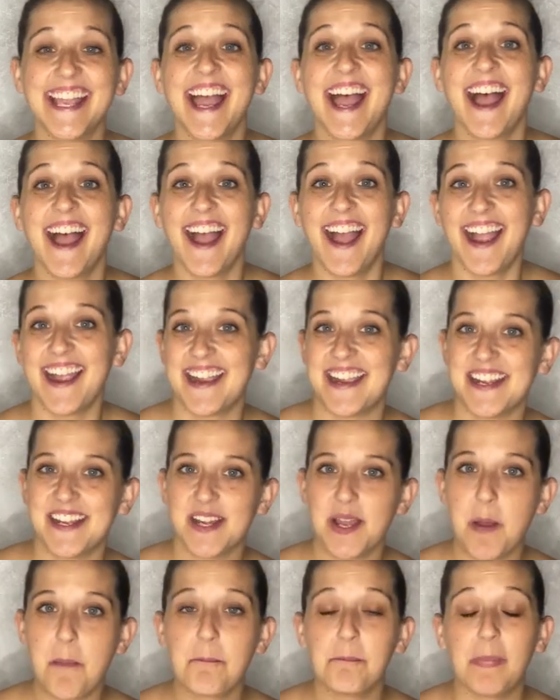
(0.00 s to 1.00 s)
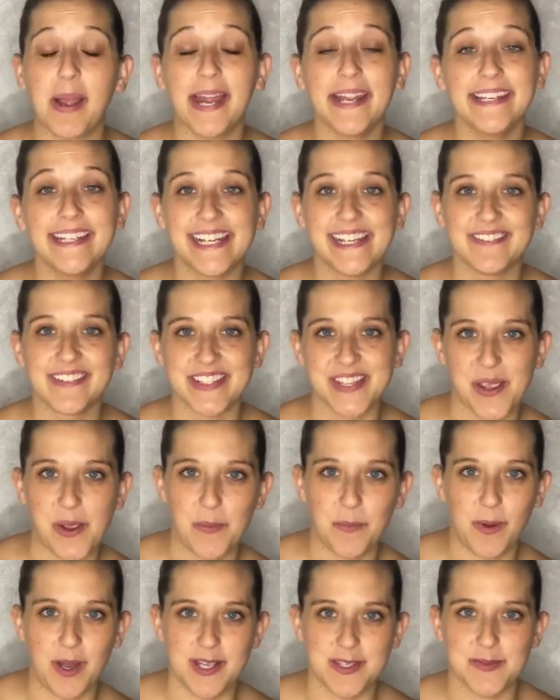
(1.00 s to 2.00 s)
Hi, my name is
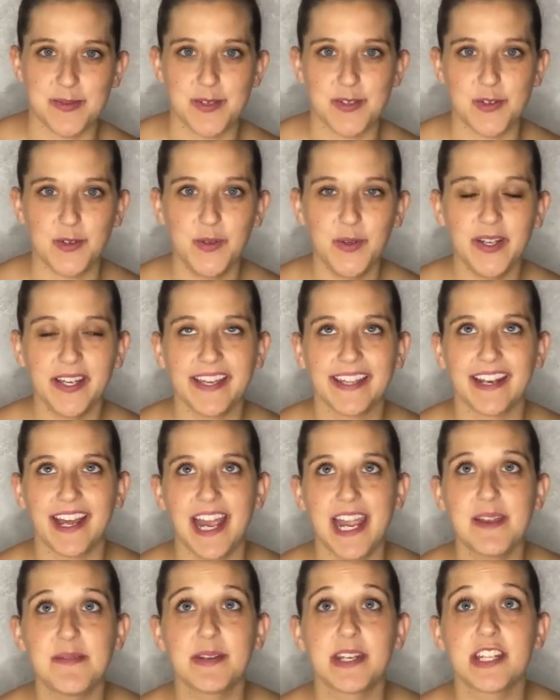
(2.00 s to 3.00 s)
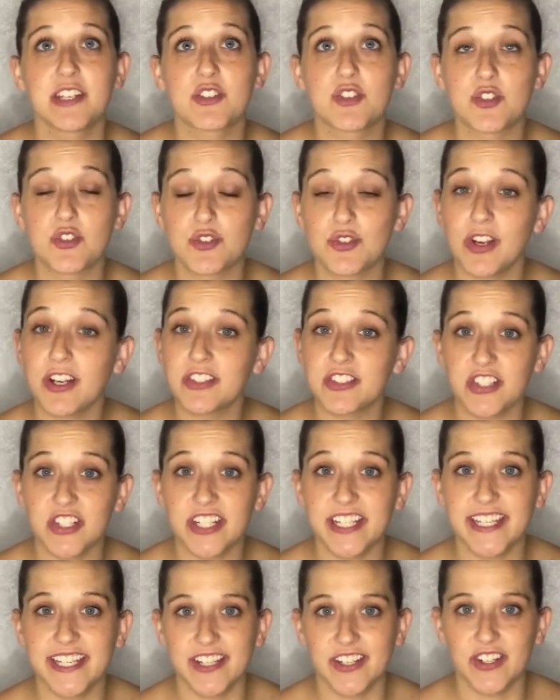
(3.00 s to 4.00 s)
Hope Hospital, and I am an instructor
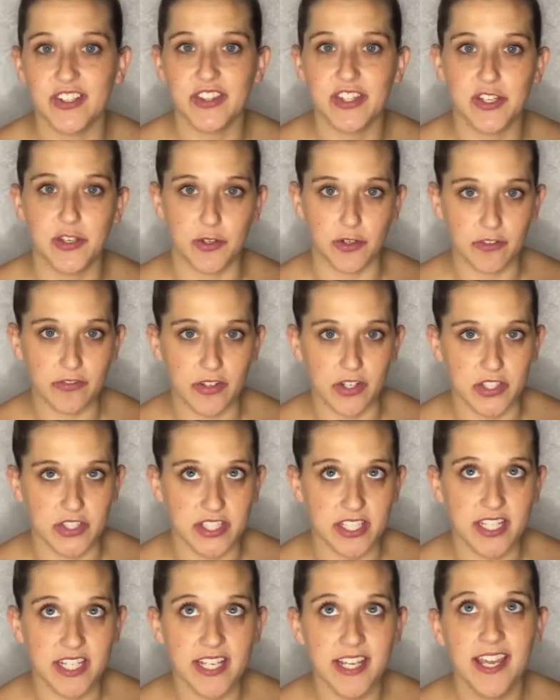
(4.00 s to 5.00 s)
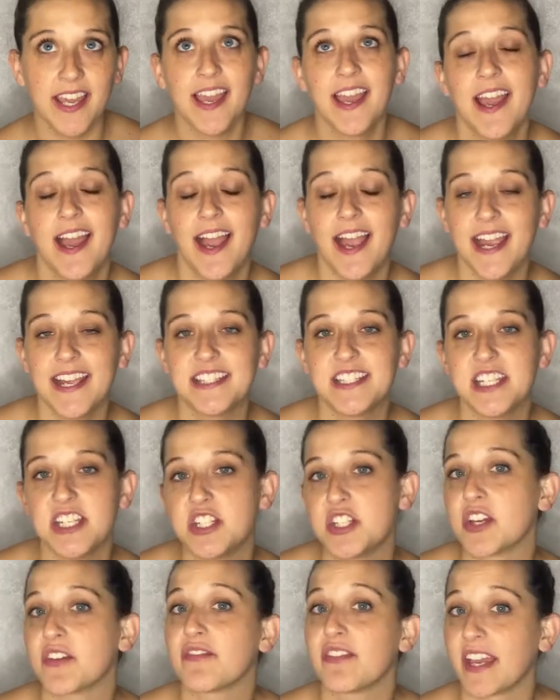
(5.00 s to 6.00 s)
here at the university. I teach
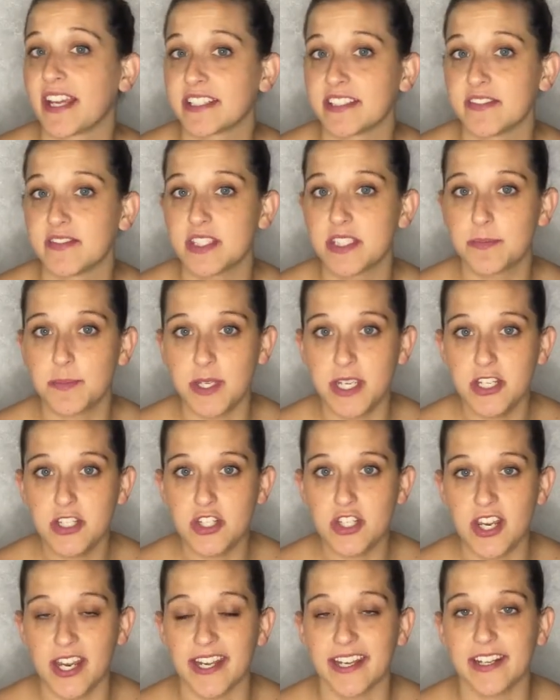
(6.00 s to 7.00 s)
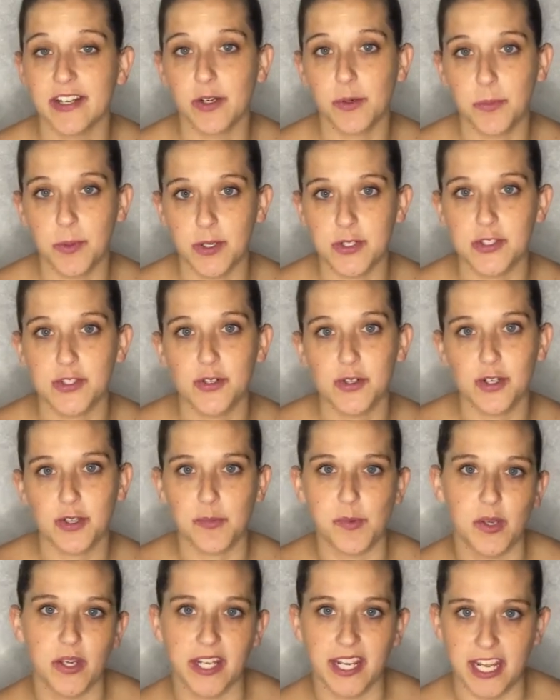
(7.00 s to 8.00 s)
effective speech and interpersonal
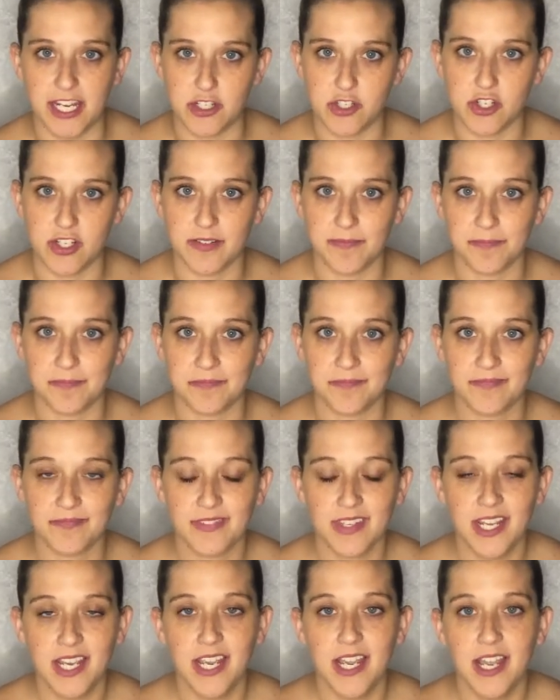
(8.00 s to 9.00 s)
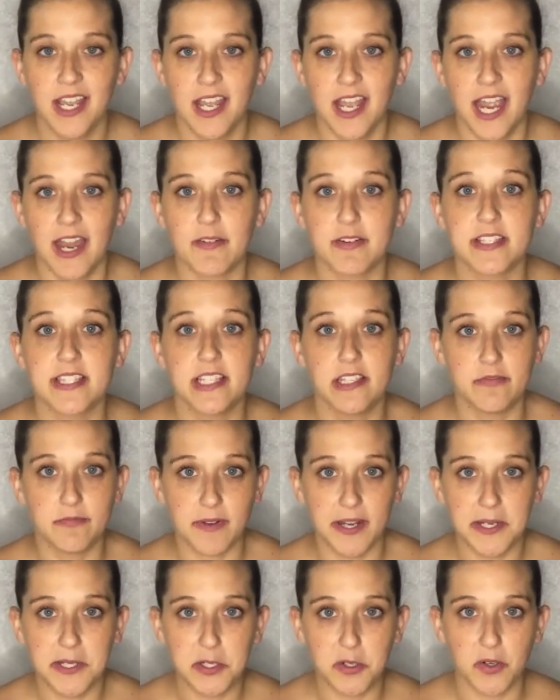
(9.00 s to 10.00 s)
communication. I received
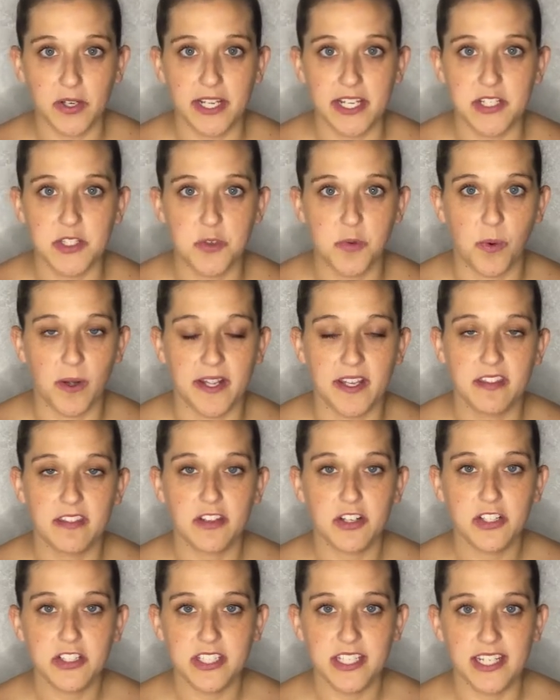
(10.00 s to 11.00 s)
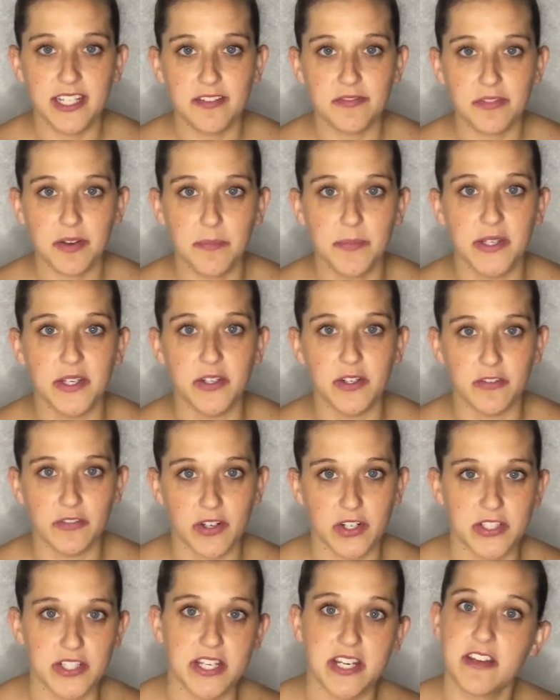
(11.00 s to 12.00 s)
my degree in 2013 from the
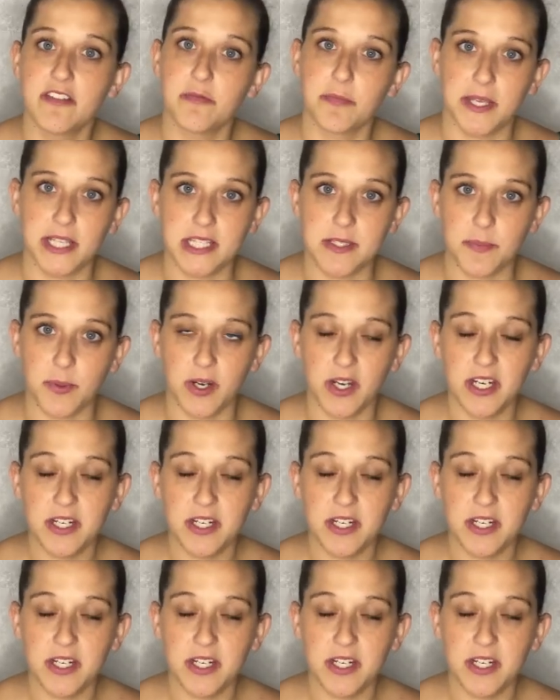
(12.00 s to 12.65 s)
University of Pittsburgh,